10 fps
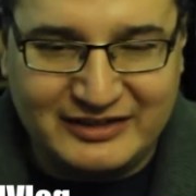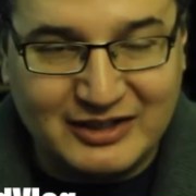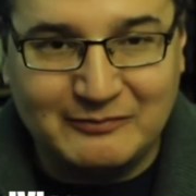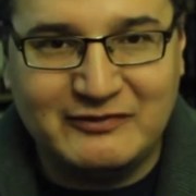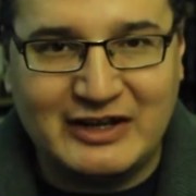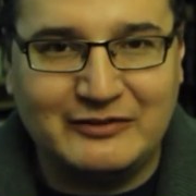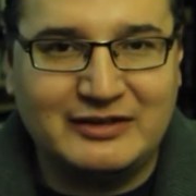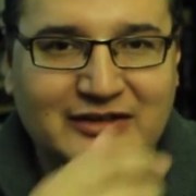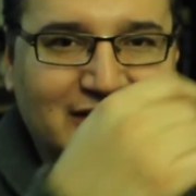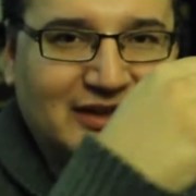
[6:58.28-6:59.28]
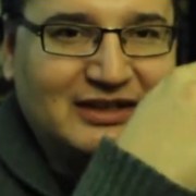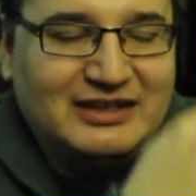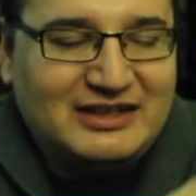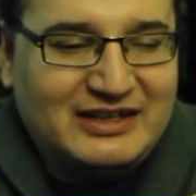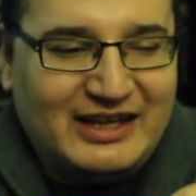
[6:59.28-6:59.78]
dumbfounded.
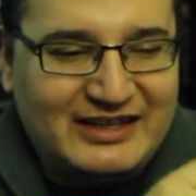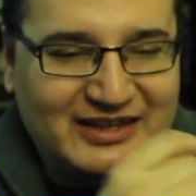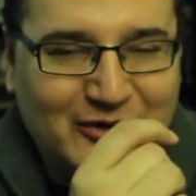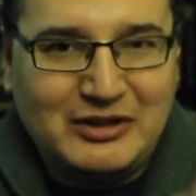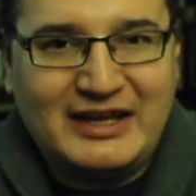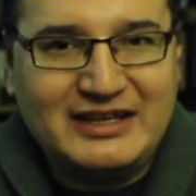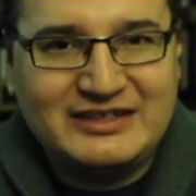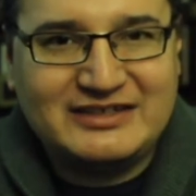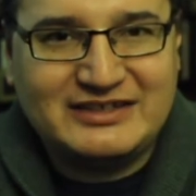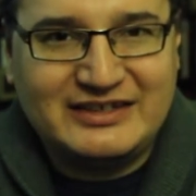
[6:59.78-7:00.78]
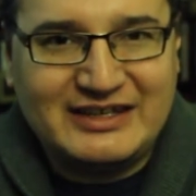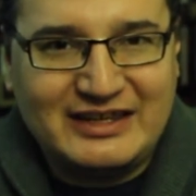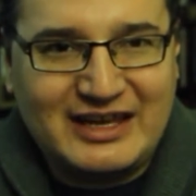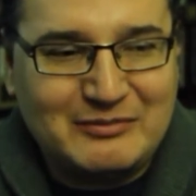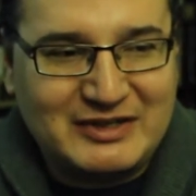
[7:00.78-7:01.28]
And the old lady's
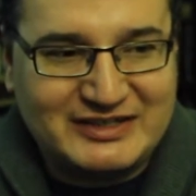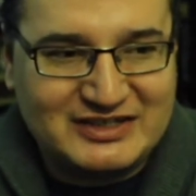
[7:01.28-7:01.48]
yelling at me to